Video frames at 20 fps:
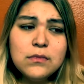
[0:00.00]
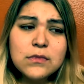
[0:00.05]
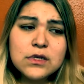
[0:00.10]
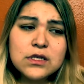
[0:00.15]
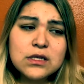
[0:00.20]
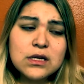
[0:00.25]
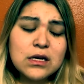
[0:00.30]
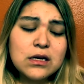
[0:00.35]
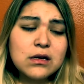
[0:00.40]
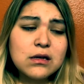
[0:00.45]

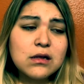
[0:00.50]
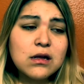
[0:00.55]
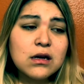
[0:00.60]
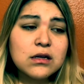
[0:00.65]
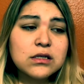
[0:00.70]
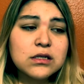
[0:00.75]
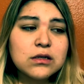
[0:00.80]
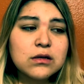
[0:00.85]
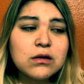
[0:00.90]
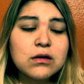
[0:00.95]

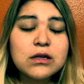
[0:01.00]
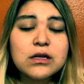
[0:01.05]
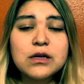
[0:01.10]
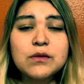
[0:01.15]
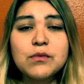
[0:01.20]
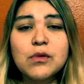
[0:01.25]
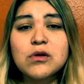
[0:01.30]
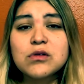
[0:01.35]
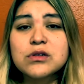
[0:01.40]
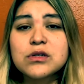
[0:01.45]
psychological and
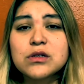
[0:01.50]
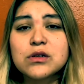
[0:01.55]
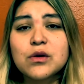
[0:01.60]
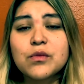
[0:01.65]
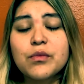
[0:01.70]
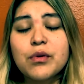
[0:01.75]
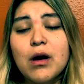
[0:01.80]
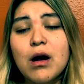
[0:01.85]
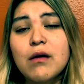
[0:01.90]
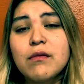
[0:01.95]
emotional
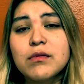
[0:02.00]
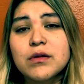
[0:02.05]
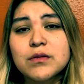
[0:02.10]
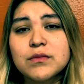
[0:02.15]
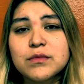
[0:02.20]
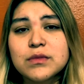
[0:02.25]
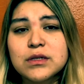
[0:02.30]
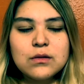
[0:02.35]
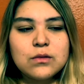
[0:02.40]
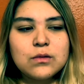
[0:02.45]

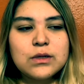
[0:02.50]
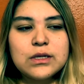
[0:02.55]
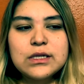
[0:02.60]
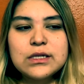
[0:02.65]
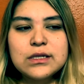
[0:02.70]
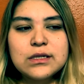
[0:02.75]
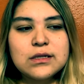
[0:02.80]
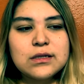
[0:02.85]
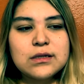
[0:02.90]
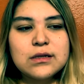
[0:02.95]
problems.
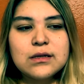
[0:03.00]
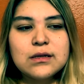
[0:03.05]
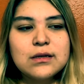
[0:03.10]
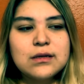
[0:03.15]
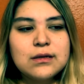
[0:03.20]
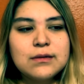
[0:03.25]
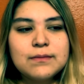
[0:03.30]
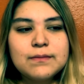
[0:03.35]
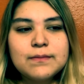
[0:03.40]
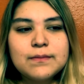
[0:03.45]

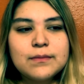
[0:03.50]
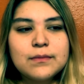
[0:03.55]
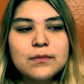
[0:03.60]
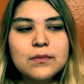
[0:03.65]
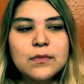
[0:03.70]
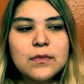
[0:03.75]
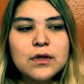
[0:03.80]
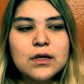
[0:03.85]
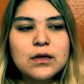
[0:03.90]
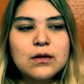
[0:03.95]

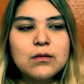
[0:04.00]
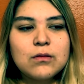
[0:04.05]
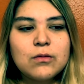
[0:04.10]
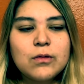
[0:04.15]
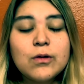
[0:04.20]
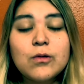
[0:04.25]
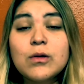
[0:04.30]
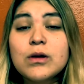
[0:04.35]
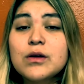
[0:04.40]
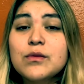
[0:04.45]

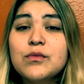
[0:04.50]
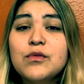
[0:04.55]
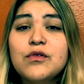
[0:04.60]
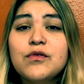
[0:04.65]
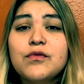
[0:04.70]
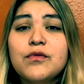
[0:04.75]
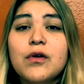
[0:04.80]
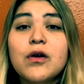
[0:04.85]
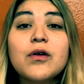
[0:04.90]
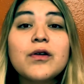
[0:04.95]
We want to move
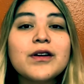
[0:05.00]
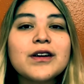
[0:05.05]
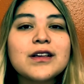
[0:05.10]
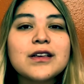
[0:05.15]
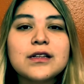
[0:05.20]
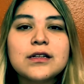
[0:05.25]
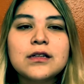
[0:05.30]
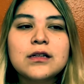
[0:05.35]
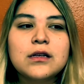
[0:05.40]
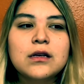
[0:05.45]
forward
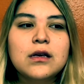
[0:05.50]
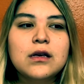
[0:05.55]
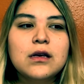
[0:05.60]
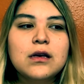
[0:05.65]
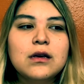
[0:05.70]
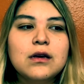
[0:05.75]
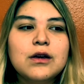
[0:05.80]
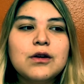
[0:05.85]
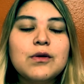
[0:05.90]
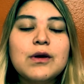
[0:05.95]
in
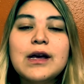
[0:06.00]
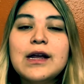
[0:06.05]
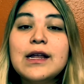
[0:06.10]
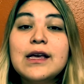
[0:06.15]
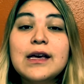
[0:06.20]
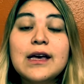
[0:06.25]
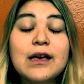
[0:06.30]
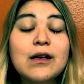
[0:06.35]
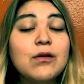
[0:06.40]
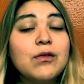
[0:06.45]

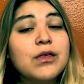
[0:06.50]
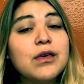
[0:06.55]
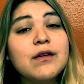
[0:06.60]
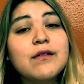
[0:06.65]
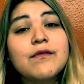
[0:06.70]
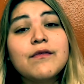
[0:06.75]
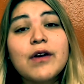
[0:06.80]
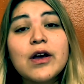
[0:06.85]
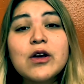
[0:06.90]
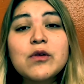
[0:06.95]
creating a healthy
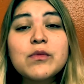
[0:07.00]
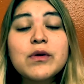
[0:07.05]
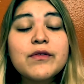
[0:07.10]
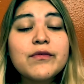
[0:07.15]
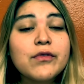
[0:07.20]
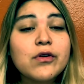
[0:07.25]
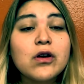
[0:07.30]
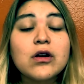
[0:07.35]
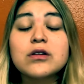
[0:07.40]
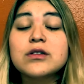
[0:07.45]
environment
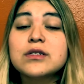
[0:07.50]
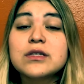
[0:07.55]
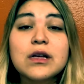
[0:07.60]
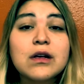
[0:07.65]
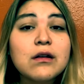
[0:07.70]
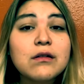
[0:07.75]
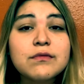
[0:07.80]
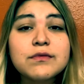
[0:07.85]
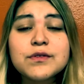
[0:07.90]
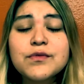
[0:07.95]
for
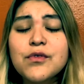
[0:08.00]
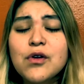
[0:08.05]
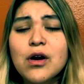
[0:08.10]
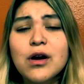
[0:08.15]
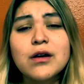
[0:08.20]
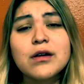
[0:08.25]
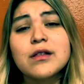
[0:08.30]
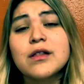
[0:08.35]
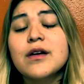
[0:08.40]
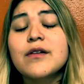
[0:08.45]
ourselves, for
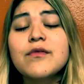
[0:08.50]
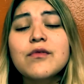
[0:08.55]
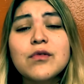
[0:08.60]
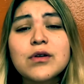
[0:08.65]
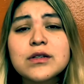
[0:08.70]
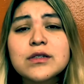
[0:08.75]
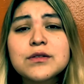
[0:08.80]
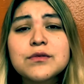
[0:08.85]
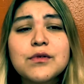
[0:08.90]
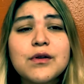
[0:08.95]
our loved
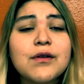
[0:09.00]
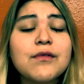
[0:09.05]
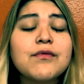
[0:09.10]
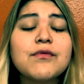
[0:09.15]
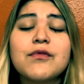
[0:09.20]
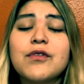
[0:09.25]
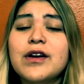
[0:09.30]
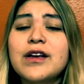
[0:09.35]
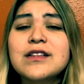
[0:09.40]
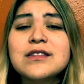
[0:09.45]
ones, for our
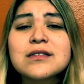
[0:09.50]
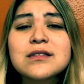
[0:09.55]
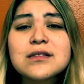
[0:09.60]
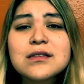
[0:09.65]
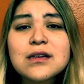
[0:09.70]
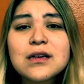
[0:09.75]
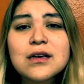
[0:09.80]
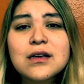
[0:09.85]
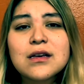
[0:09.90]
friends,